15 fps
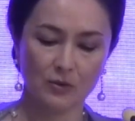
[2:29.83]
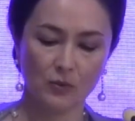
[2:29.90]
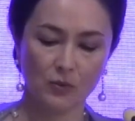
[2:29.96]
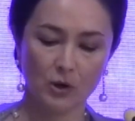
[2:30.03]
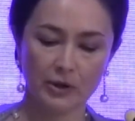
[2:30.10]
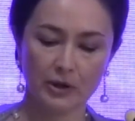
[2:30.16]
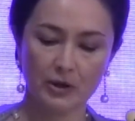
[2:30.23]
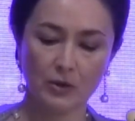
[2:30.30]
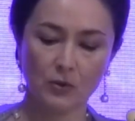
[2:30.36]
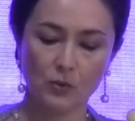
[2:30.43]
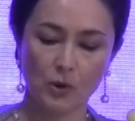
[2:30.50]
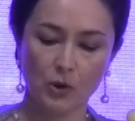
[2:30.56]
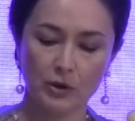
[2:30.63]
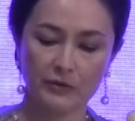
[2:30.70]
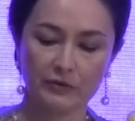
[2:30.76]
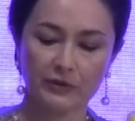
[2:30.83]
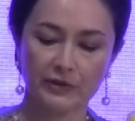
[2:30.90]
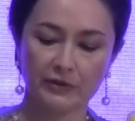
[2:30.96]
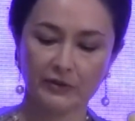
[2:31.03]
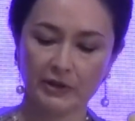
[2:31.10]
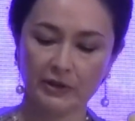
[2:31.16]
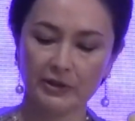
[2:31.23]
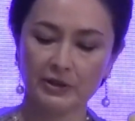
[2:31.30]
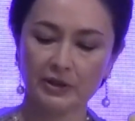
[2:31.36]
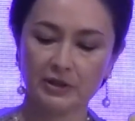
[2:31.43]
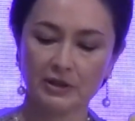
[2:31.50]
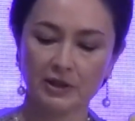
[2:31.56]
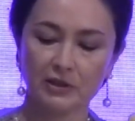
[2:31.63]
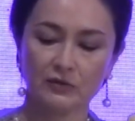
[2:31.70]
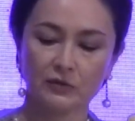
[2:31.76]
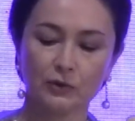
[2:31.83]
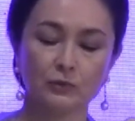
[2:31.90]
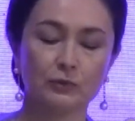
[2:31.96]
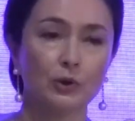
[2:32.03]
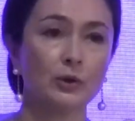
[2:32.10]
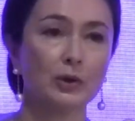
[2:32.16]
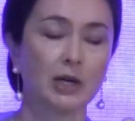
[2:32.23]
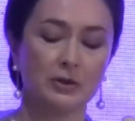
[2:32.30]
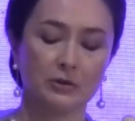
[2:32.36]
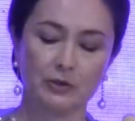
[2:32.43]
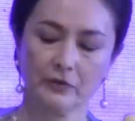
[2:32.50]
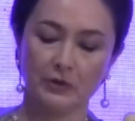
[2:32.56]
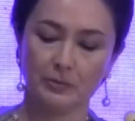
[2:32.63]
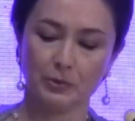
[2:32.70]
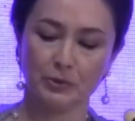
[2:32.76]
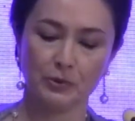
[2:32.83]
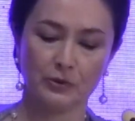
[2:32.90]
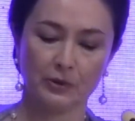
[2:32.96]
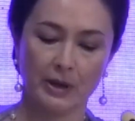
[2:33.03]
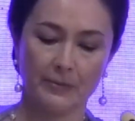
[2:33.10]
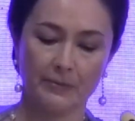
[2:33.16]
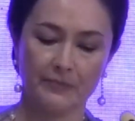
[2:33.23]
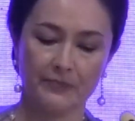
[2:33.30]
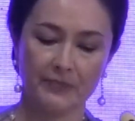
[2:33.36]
won an award for the very successful rollout of the program.